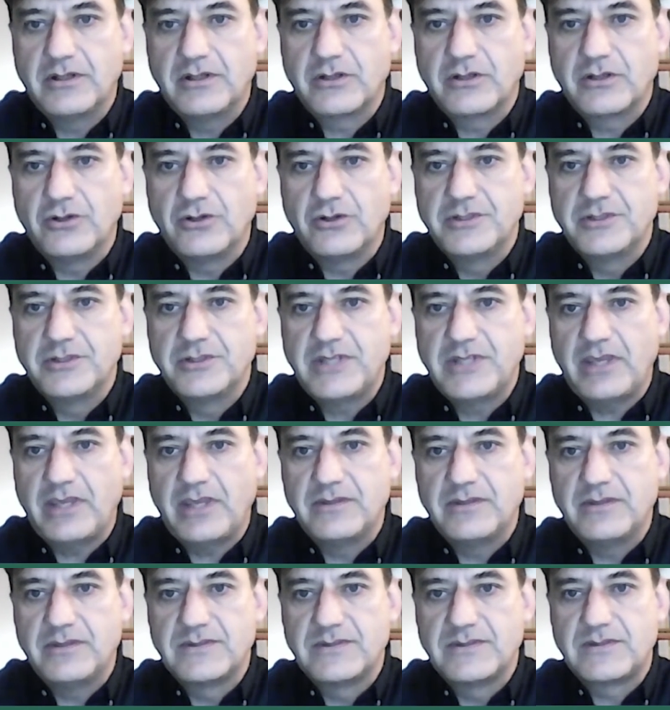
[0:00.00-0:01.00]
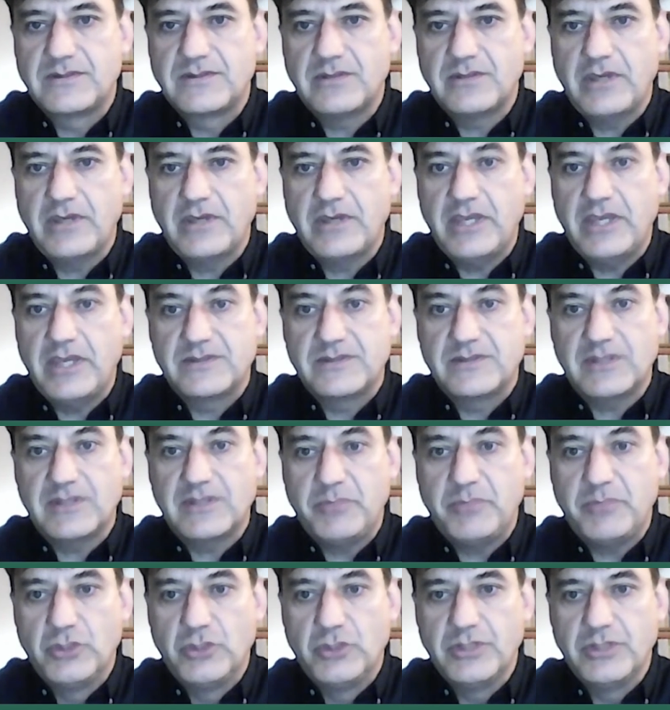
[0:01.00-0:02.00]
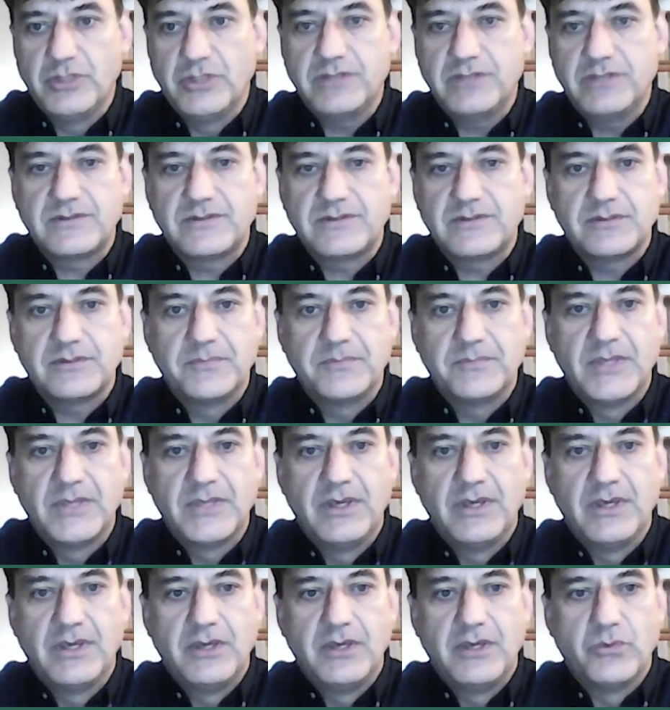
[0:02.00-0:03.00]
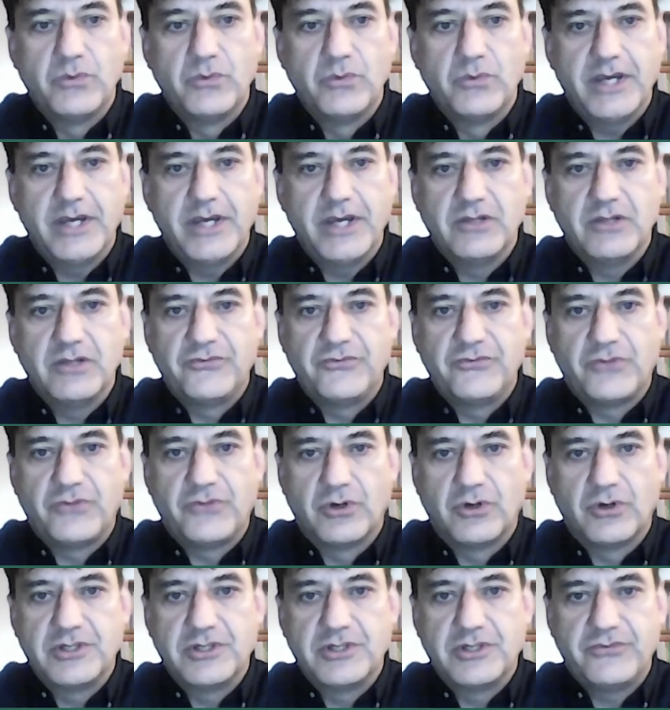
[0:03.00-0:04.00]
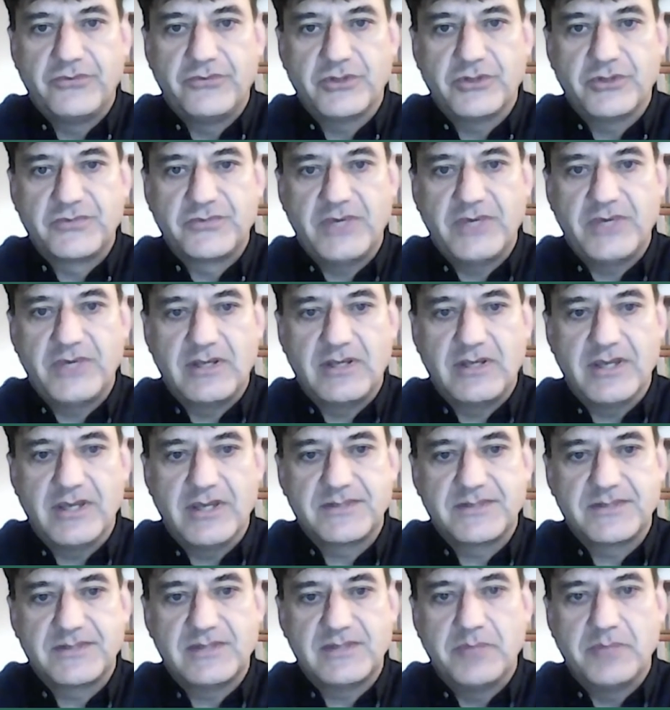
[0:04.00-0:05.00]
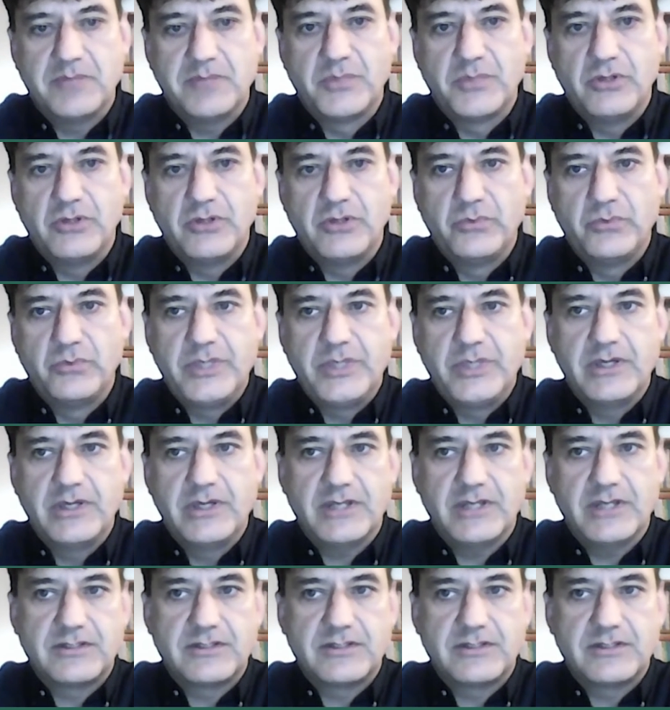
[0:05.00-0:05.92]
contains 8 subunits. while for the phosphate-less sample, we get